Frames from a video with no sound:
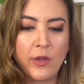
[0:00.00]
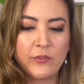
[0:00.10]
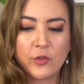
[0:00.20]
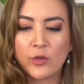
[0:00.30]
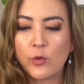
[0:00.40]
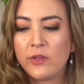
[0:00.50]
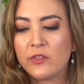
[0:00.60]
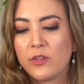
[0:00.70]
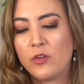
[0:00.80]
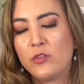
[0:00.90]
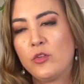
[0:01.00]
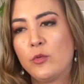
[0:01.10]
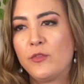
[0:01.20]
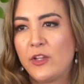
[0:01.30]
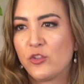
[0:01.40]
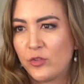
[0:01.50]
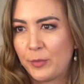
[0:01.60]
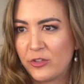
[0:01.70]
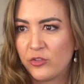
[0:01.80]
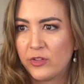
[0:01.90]
if you're going to go to a facial
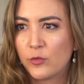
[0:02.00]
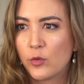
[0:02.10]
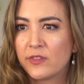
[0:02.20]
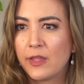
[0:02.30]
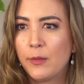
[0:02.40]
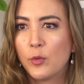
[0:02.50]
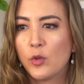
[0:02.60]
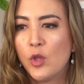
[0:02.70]
specialist, for example,